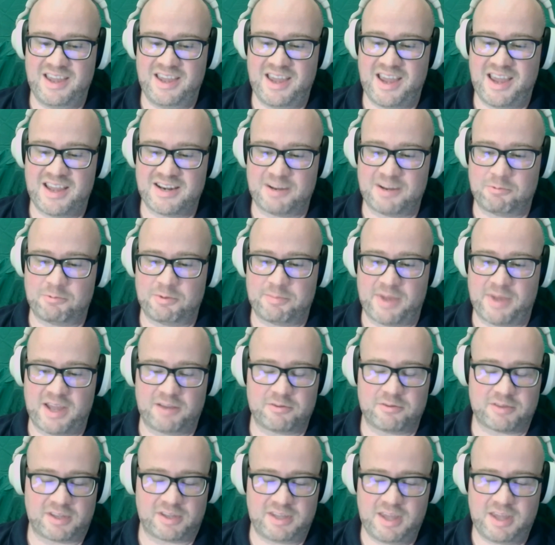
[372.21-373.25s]
And I went back.
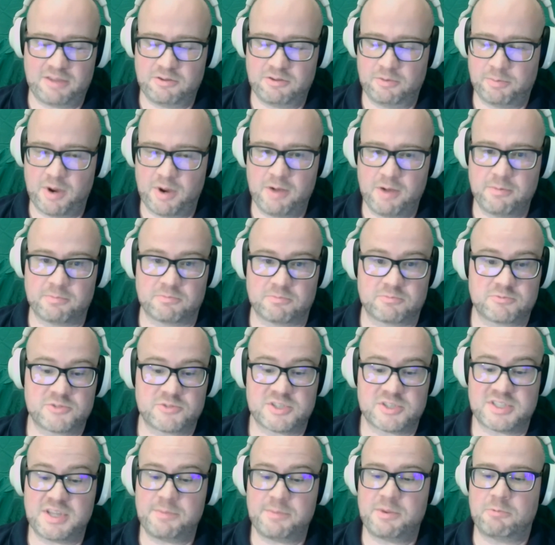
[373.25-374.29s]
I was like, "Yeah, no problem.
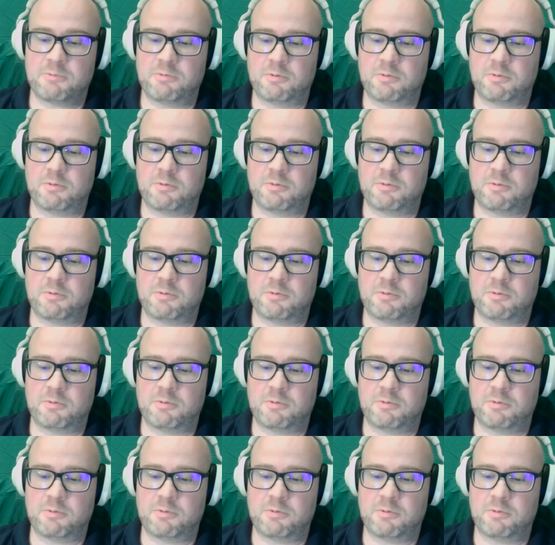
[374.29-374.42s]
Just send me.